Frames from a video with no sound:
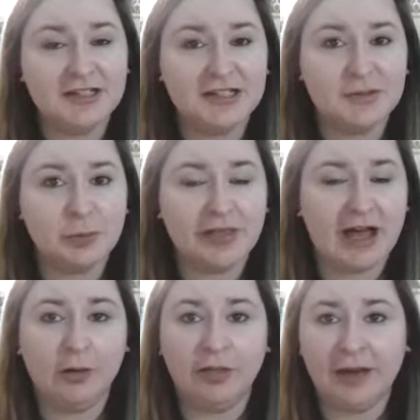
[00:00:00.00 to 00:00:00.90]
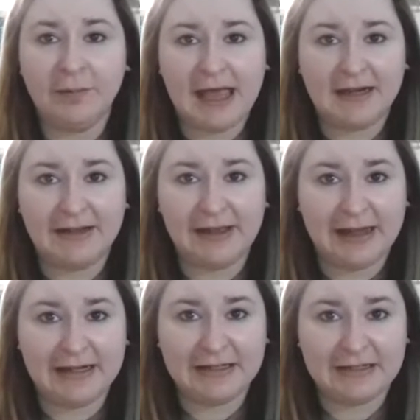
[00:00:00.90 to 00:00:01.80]
This is without them
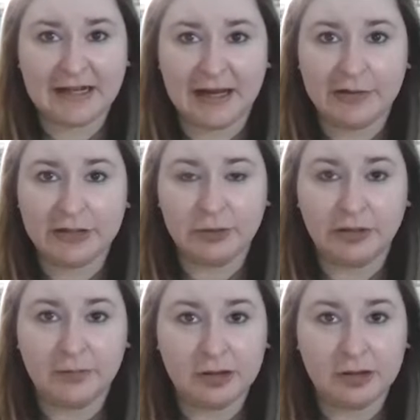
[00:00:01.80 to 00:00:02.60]
adding any discounts.